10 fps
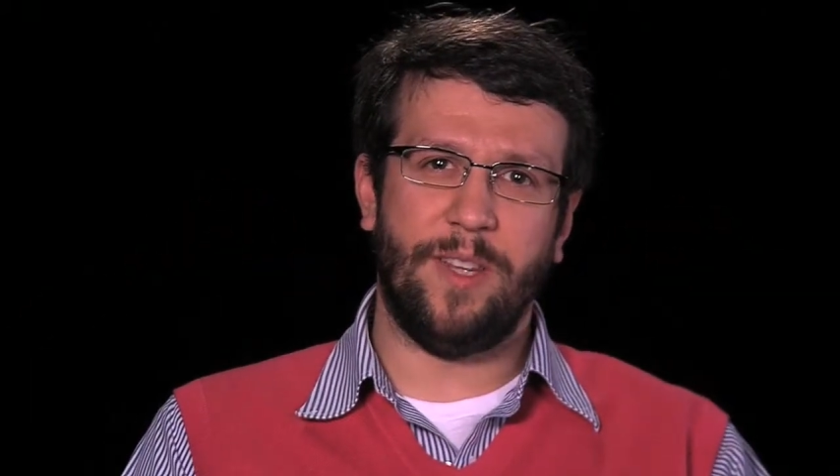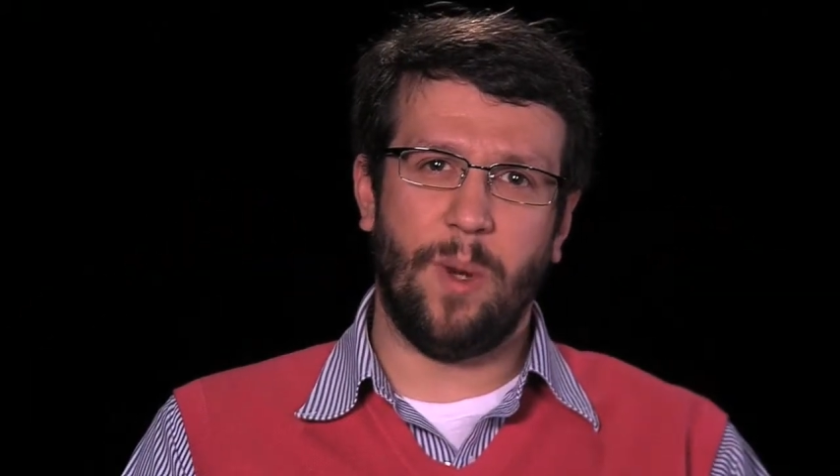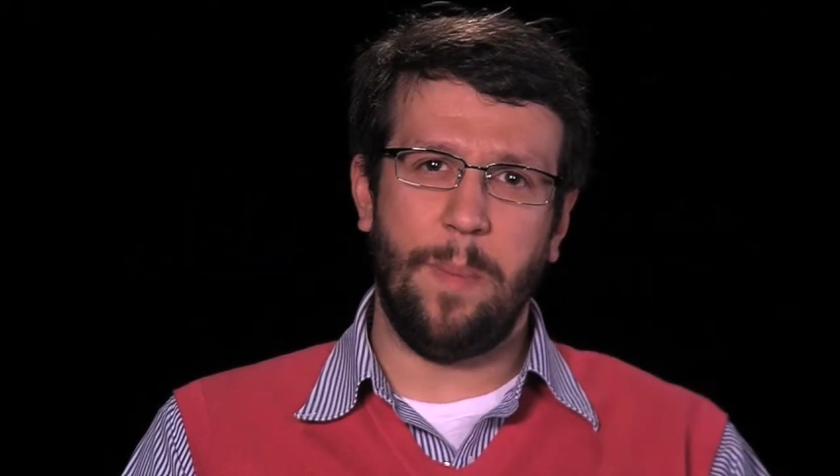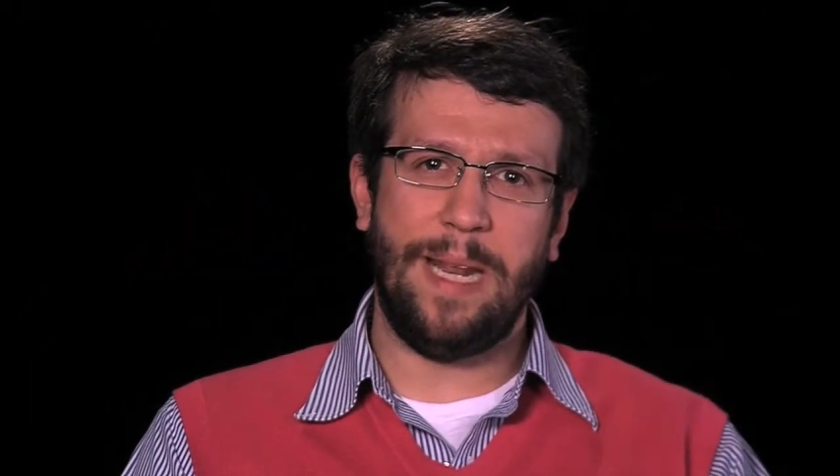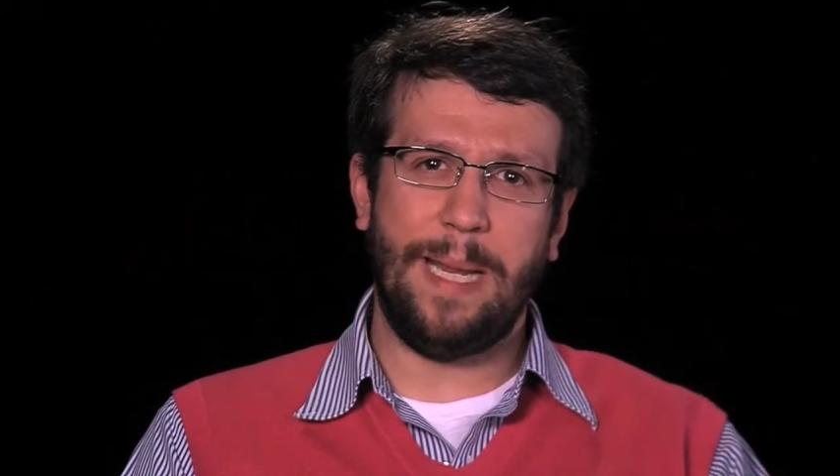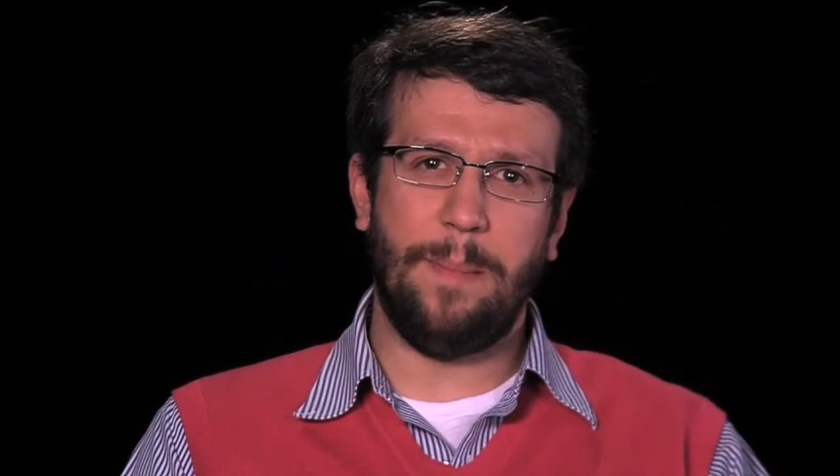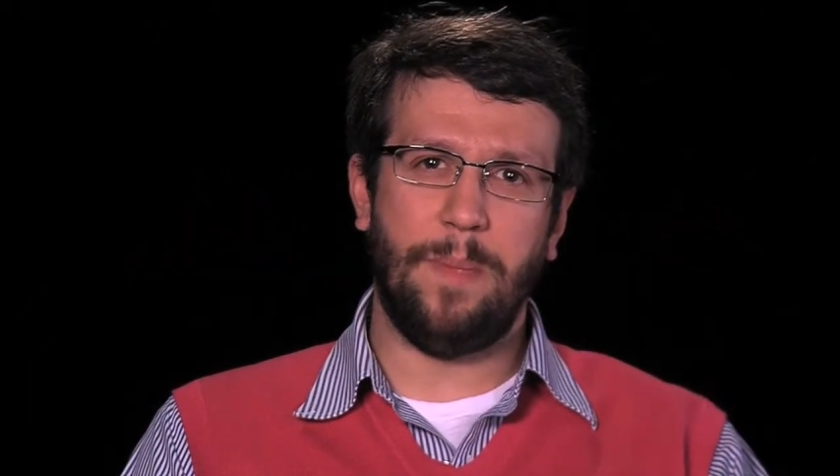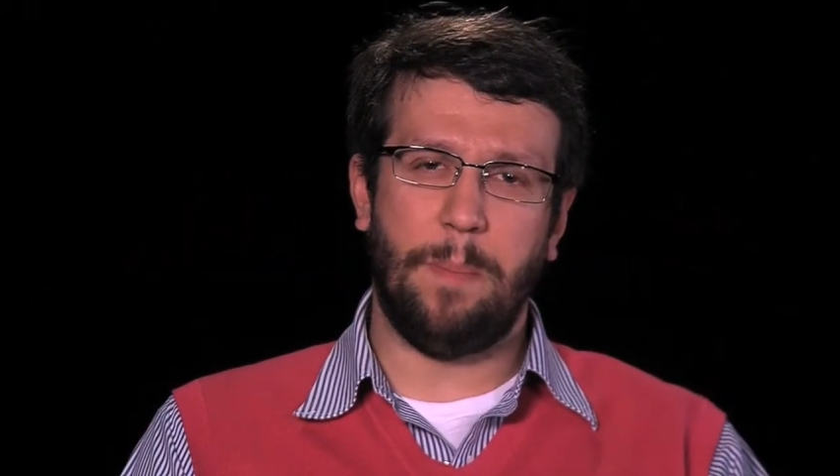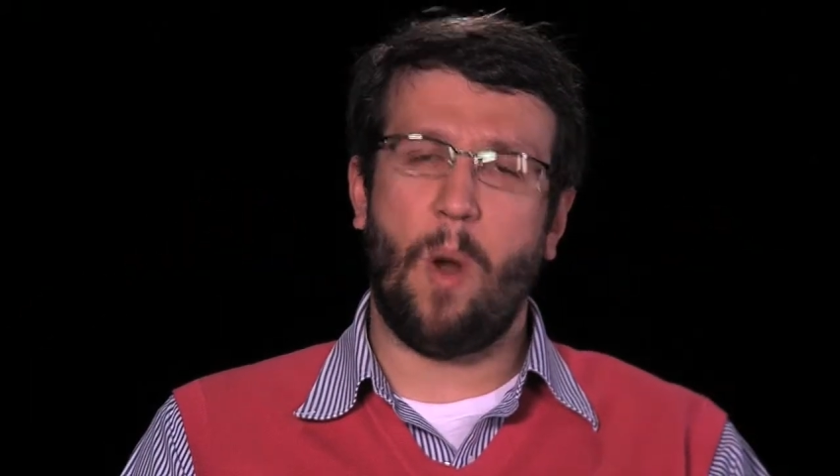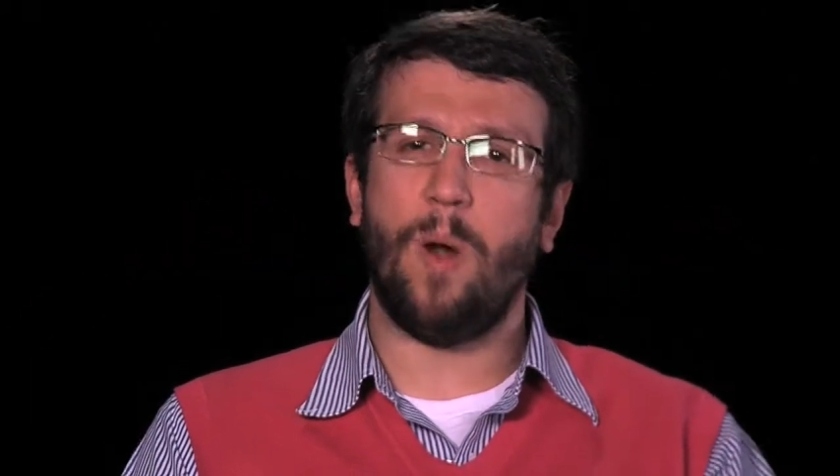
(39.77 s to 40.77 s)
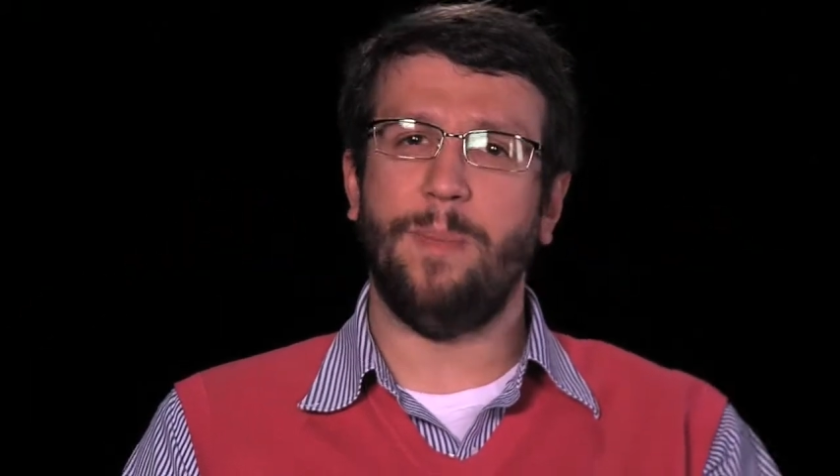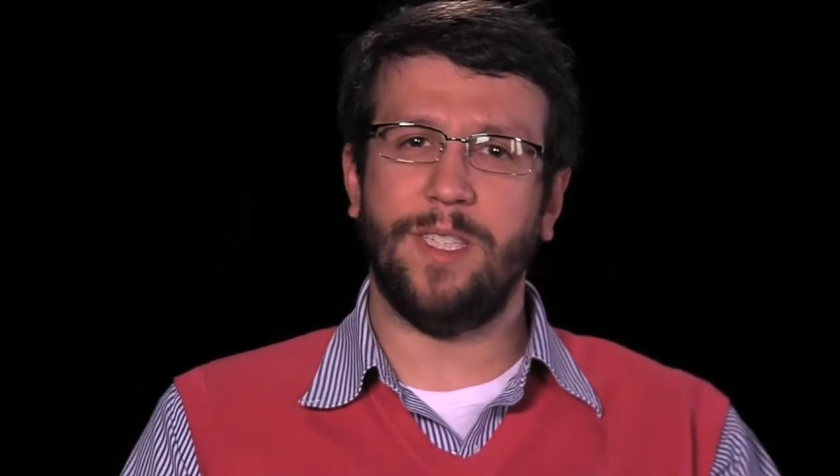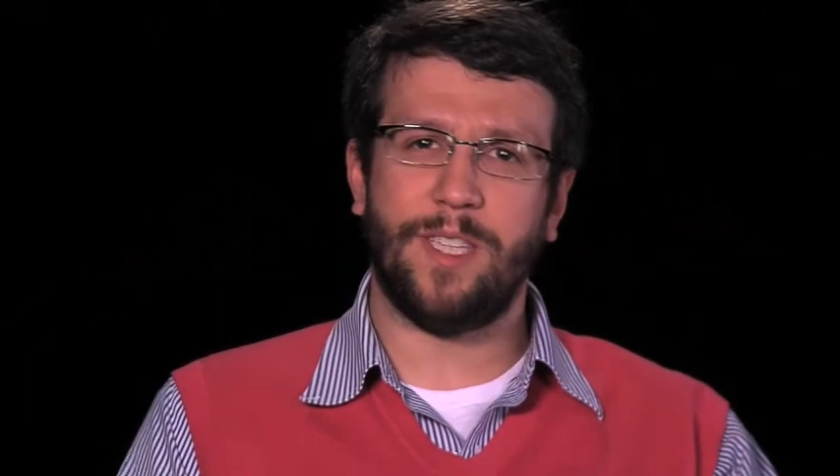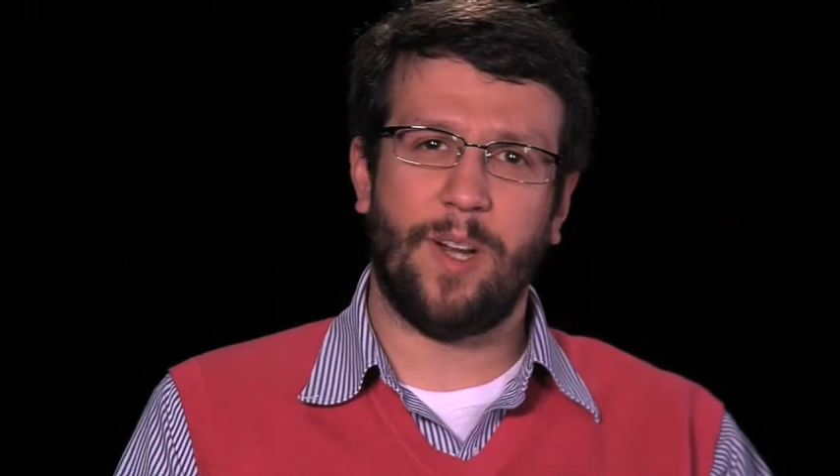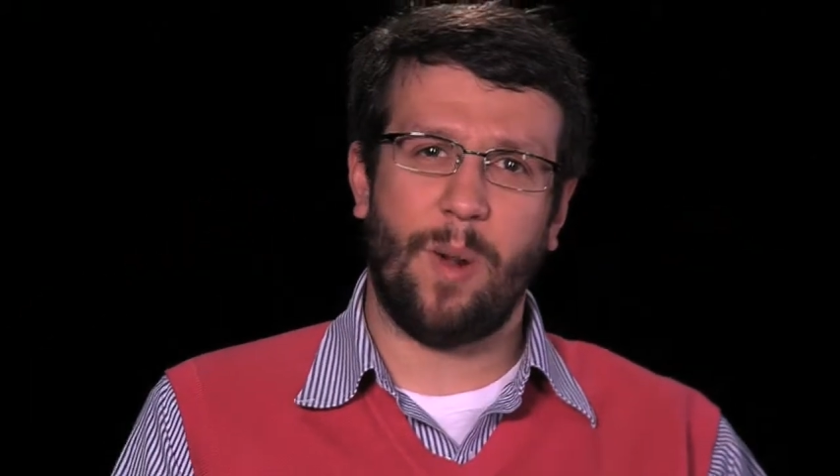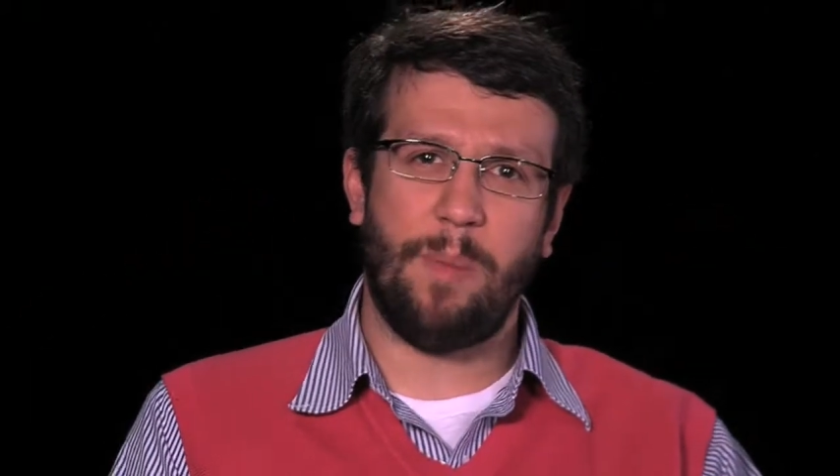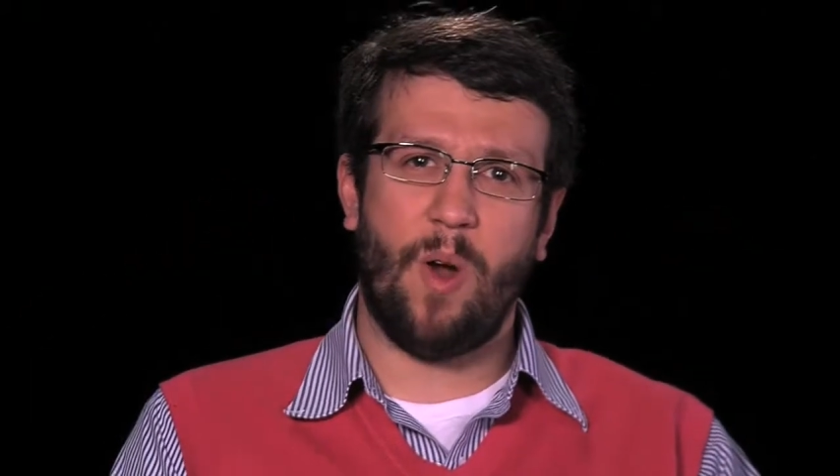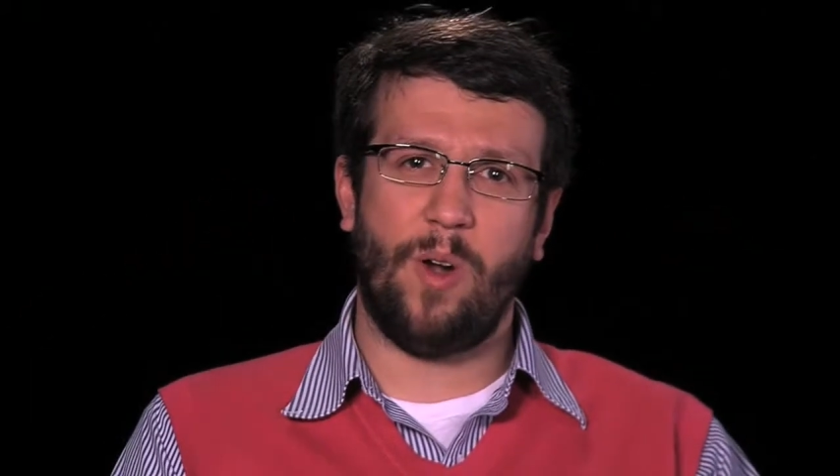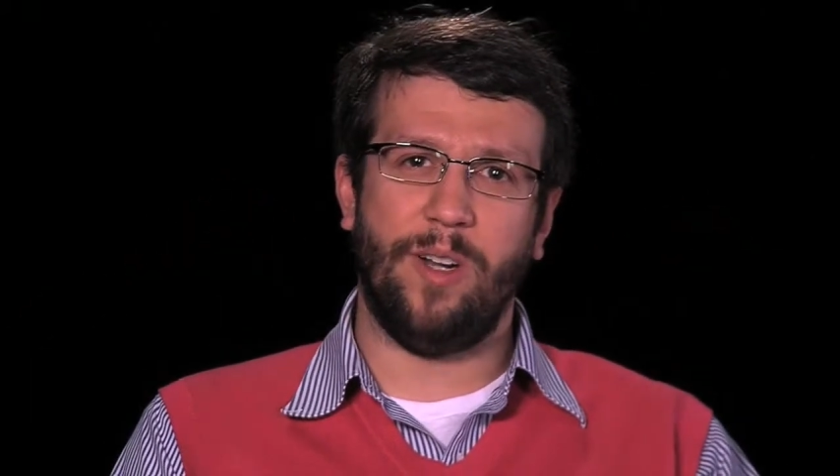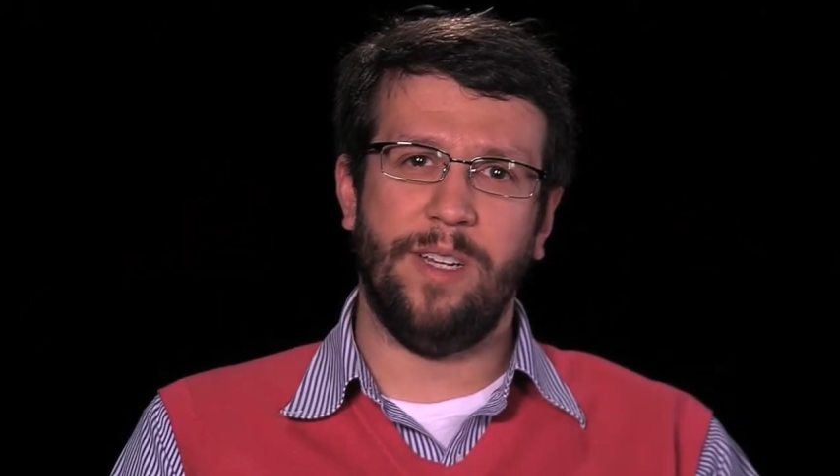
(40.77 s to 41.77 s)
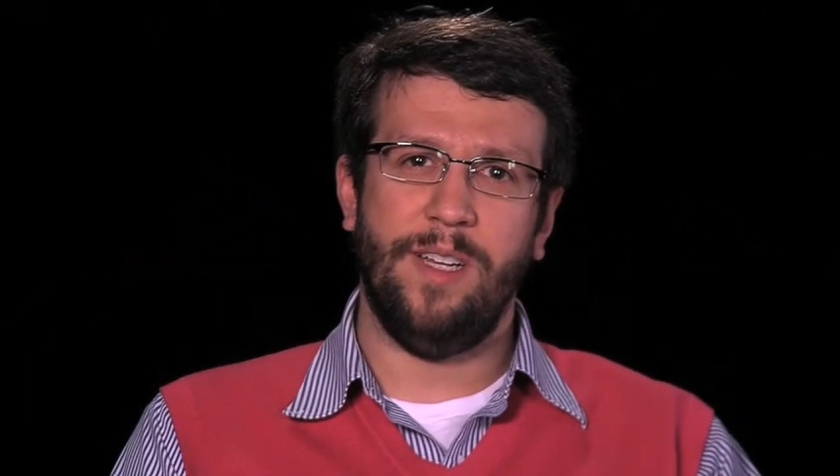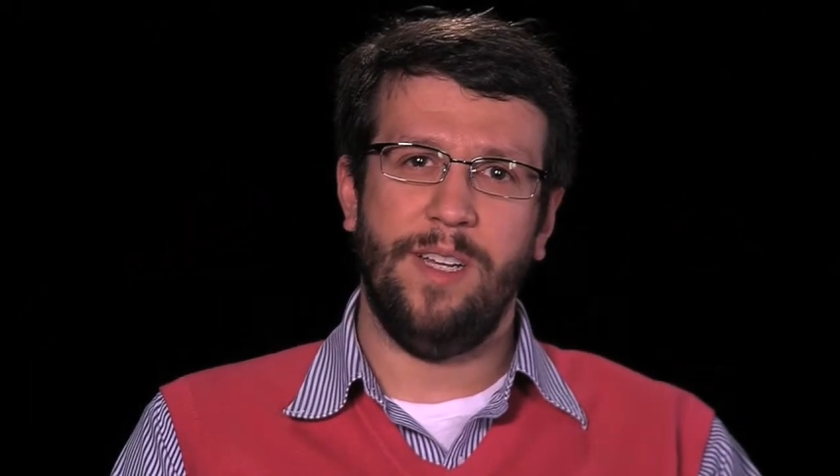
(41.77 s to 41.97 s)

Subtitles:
that there are many departments that aren't part